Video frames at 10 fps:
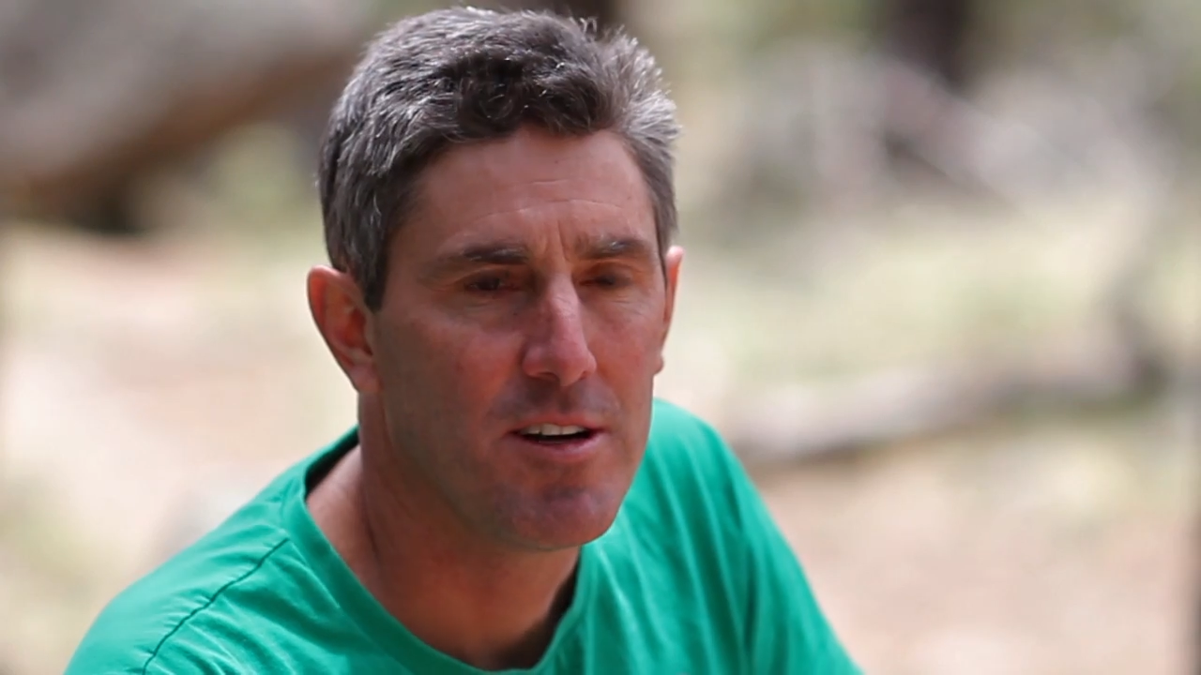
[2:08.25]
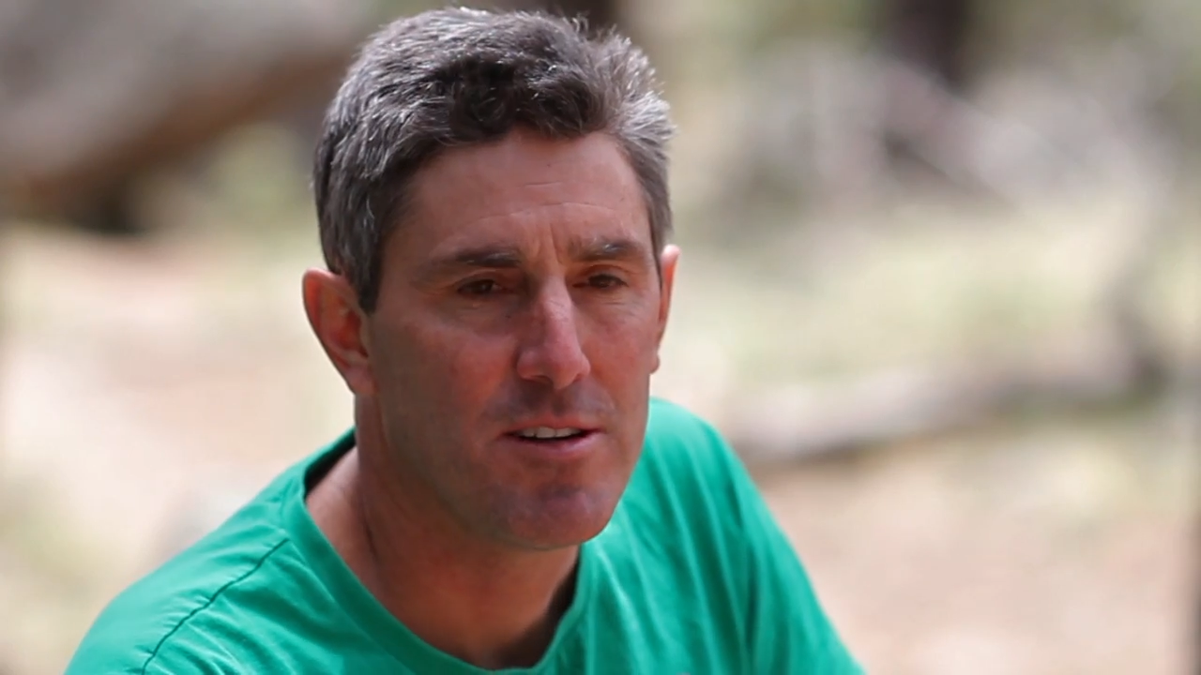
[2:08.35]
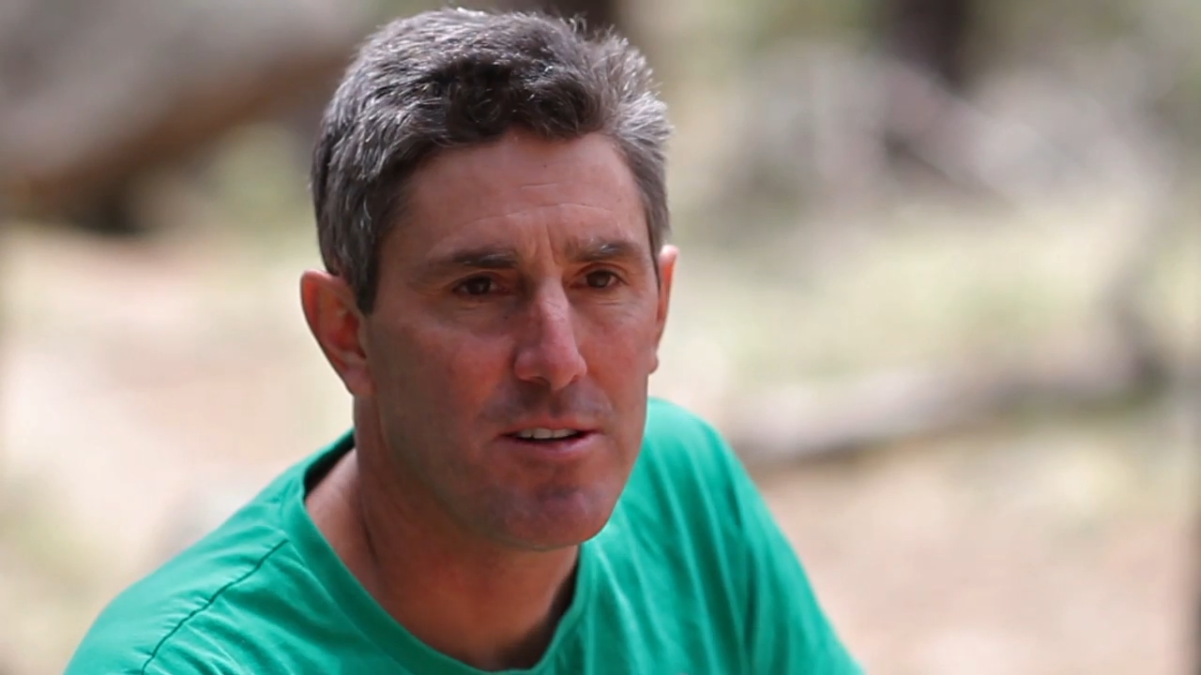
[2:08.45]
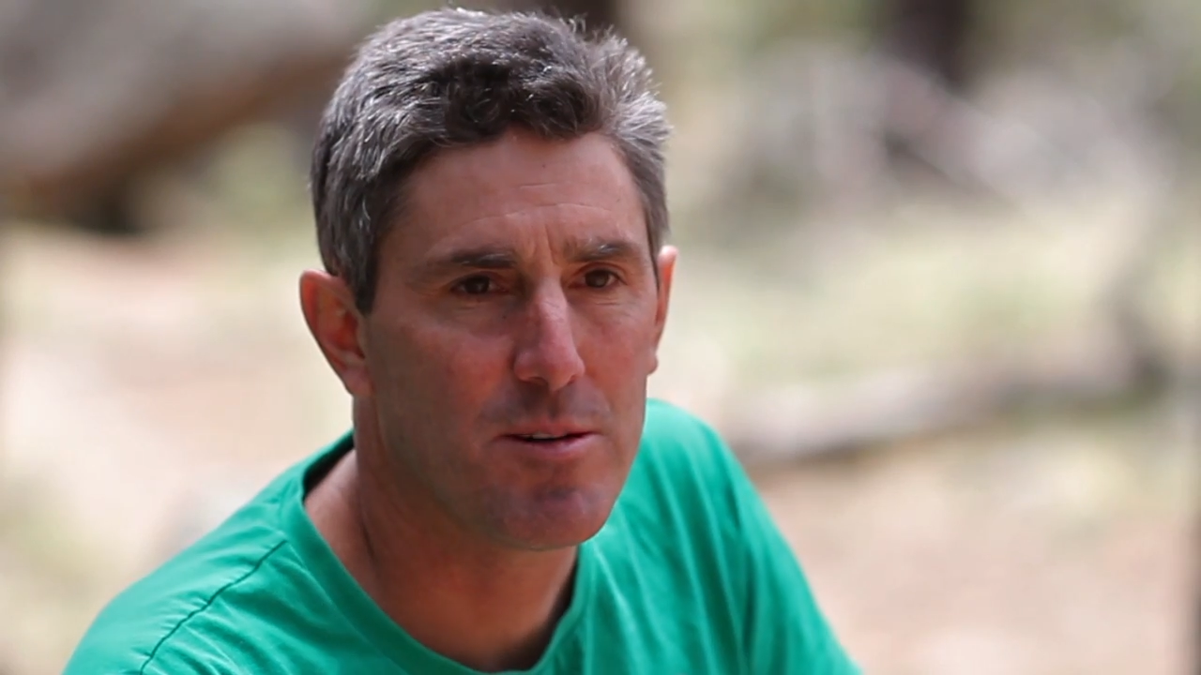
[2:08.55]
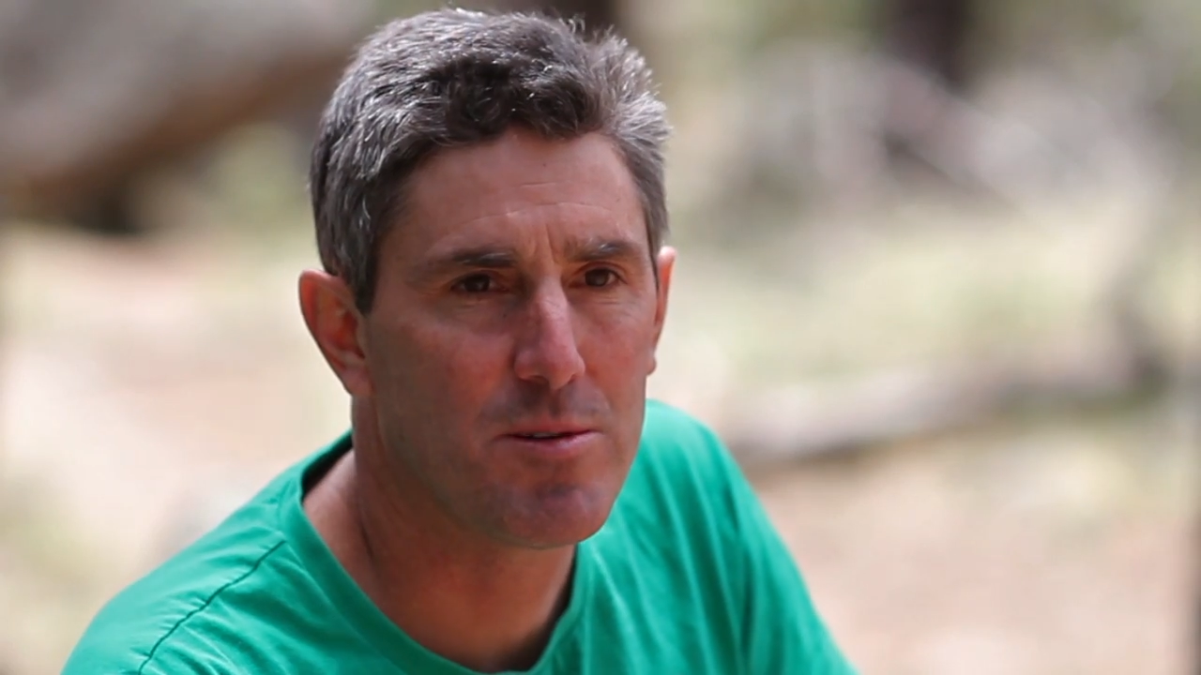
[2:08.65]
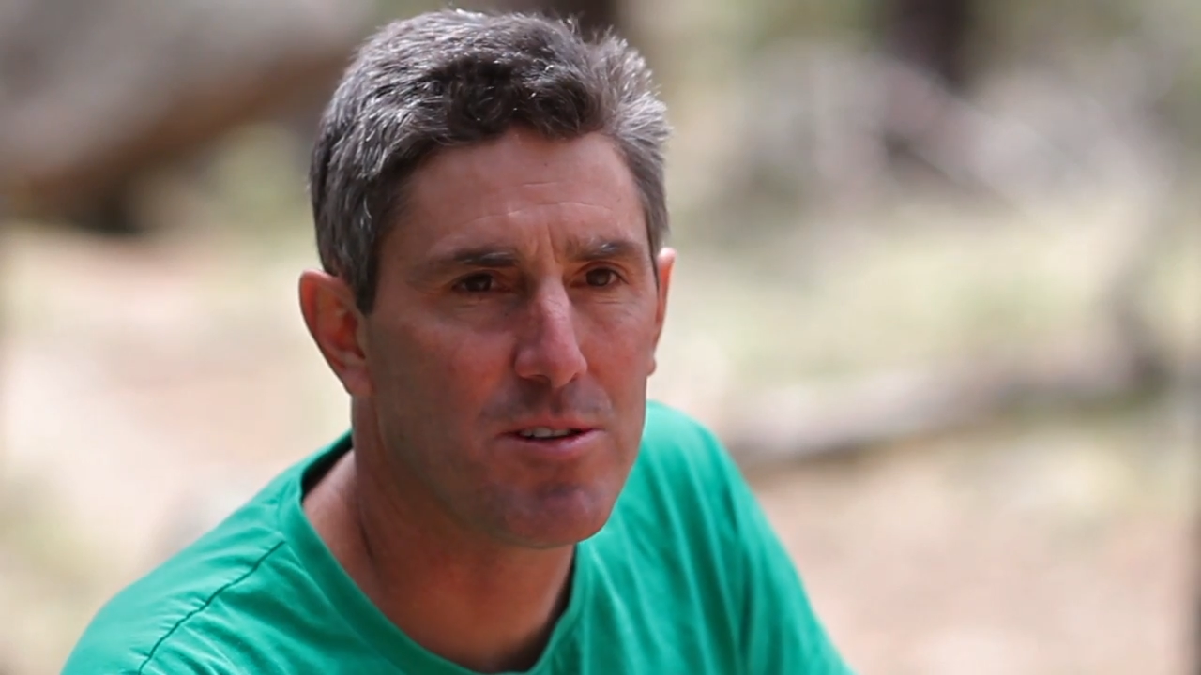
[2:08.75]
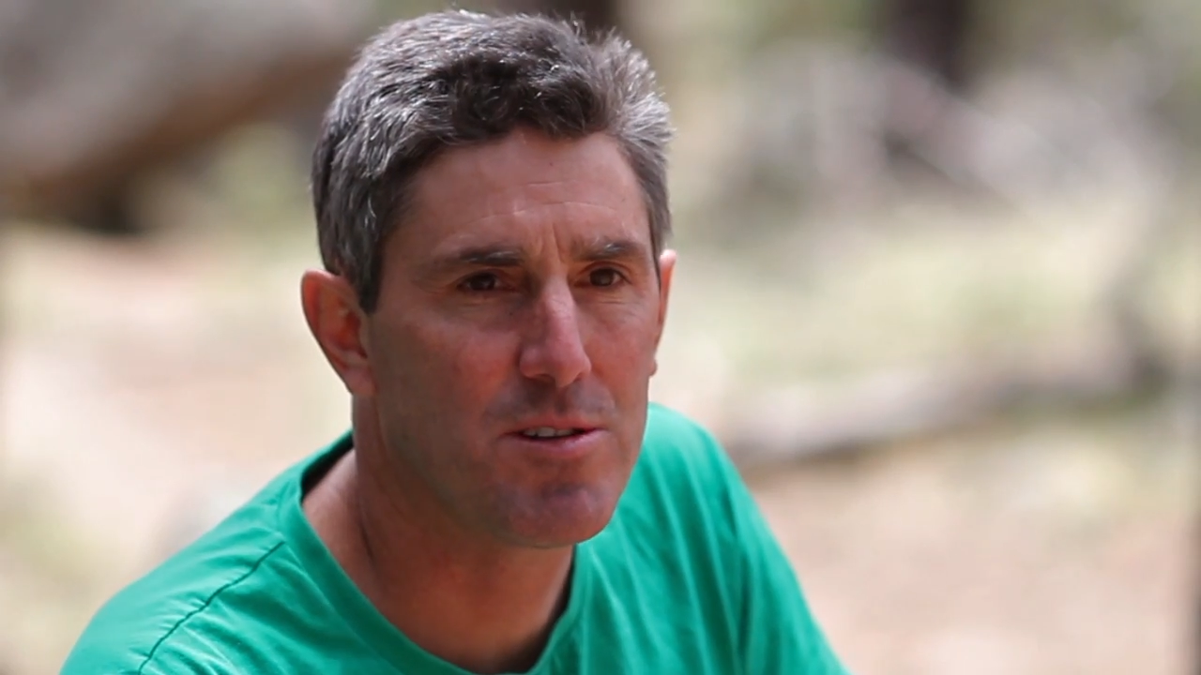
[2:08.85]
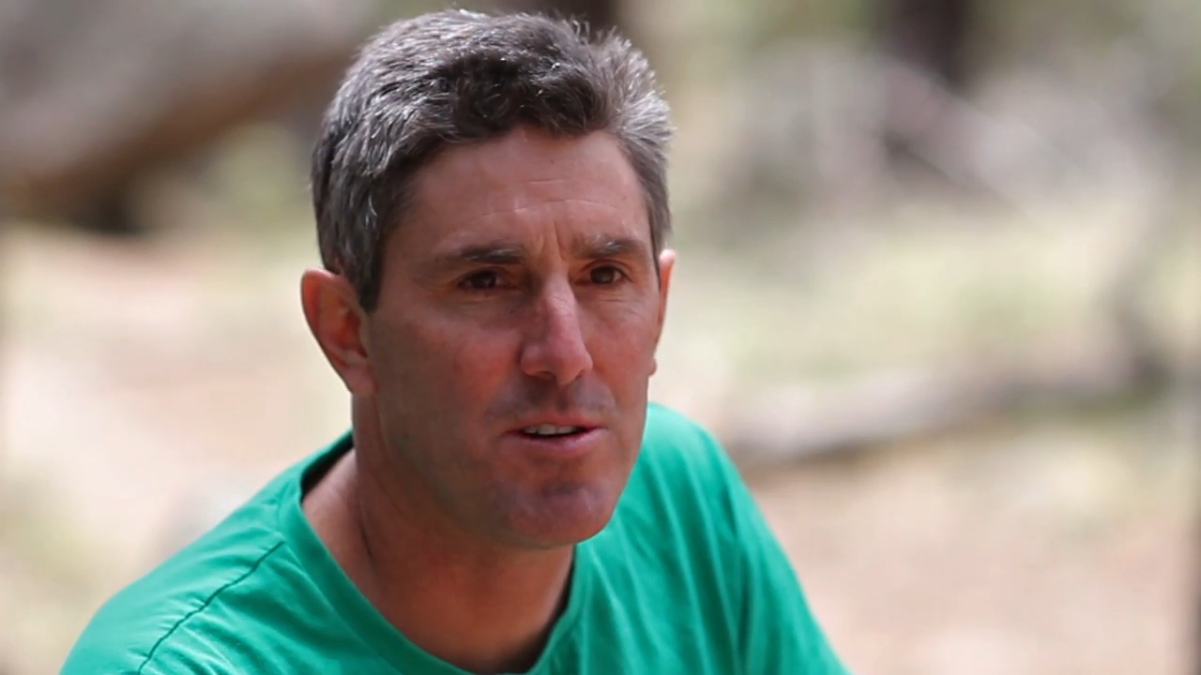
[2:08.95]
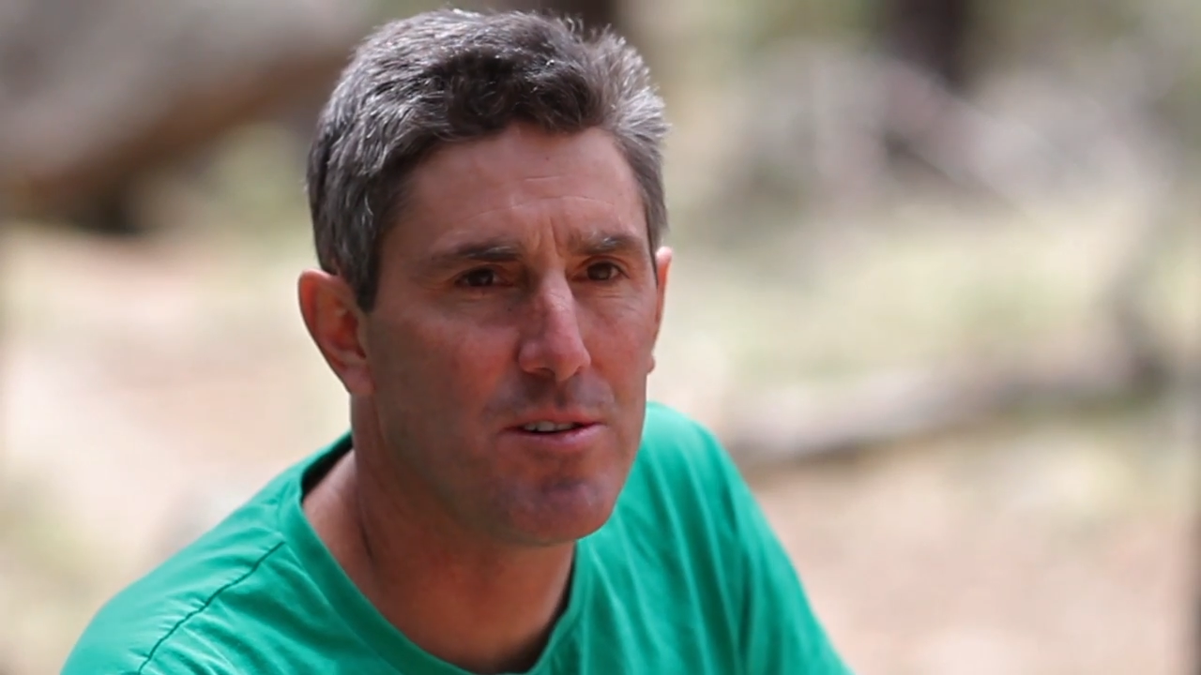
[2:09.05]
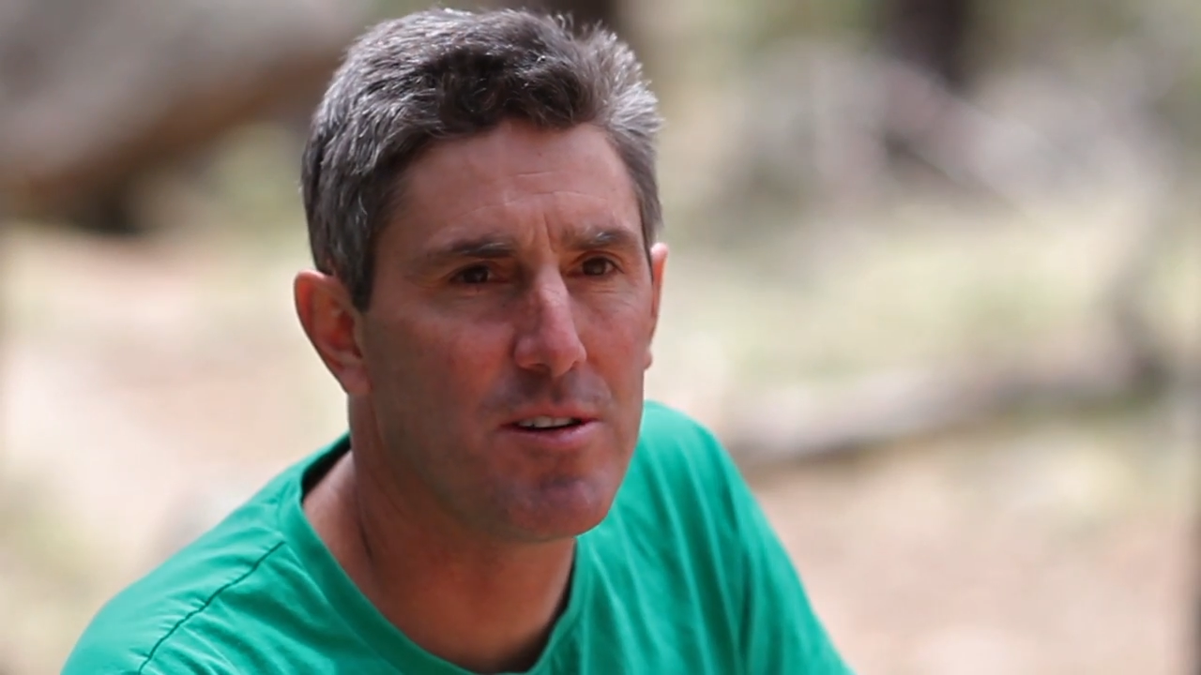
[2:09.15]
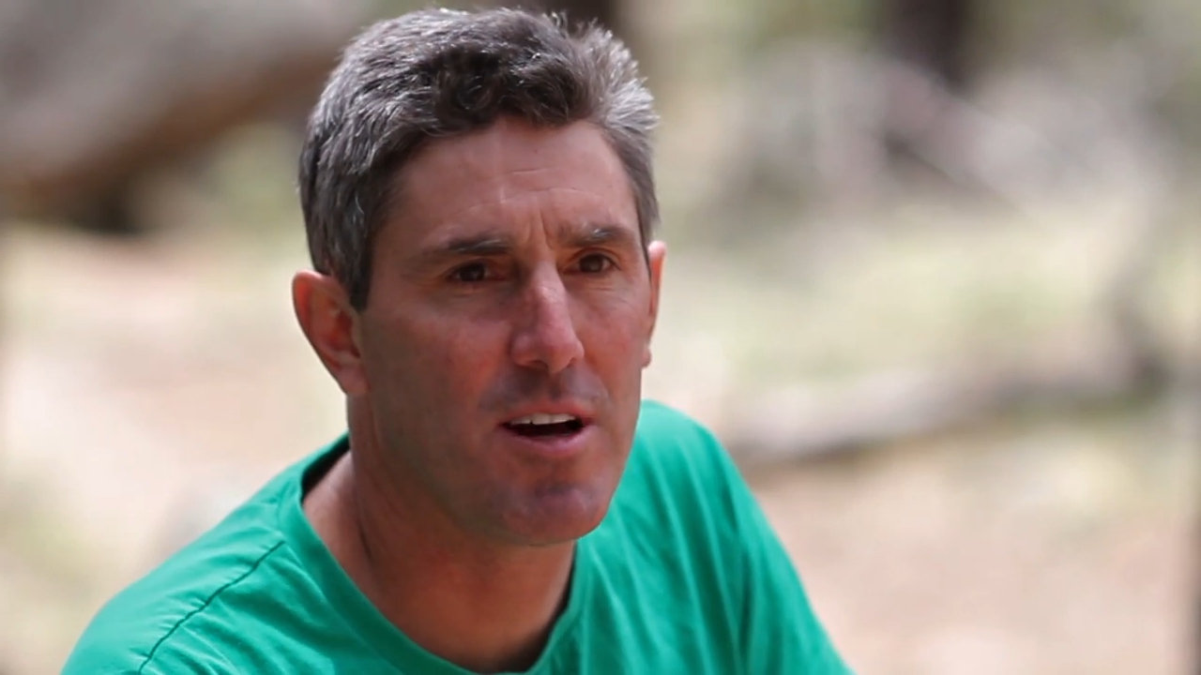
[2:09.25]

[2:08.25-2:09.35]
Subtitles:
there were certain